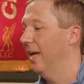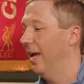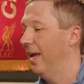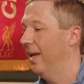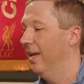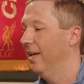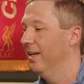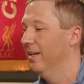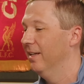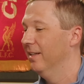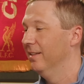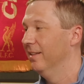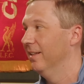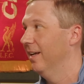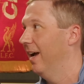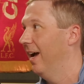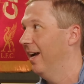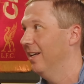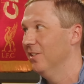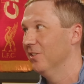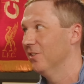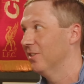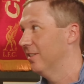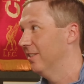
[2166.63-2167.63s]
and I
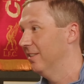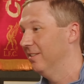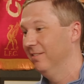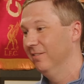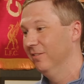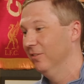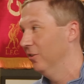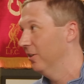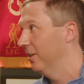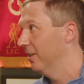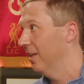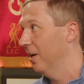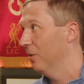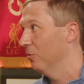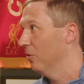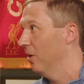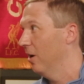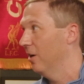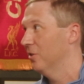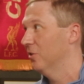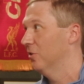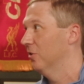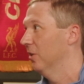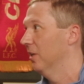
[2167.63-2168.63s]
just look at that
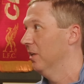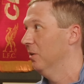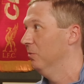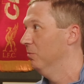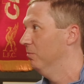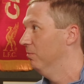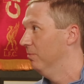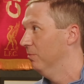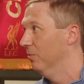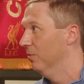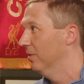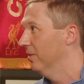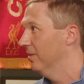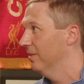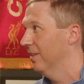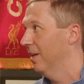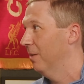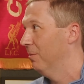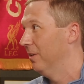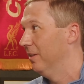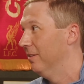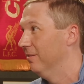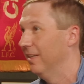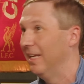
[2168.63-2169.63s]
roster.
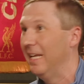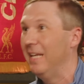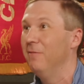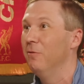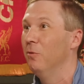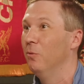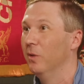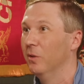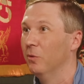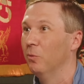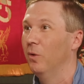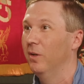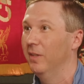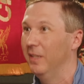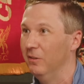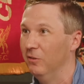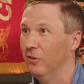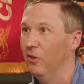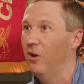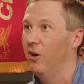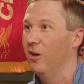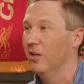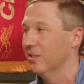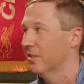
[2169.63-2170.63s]
Even with what he
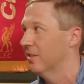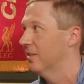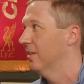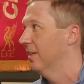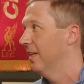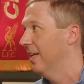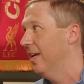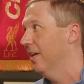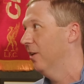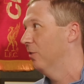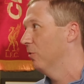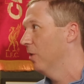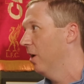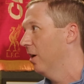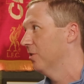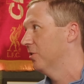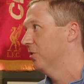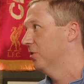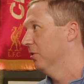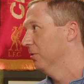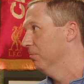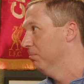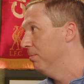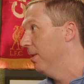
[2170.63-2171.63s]
lost, he had a
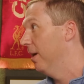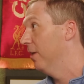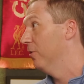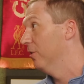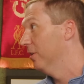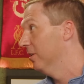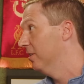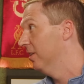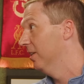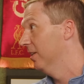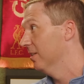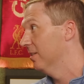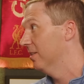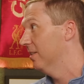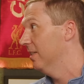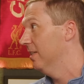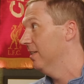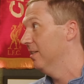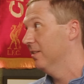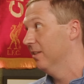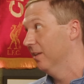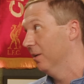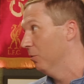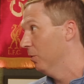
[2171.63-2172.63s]
roster better than
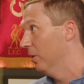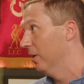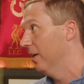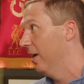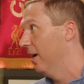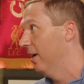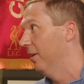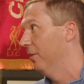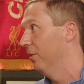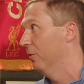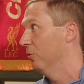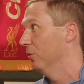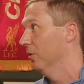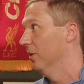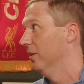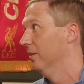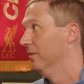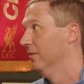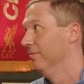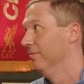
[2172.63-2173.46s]
Tennessee's, and he went 9-3.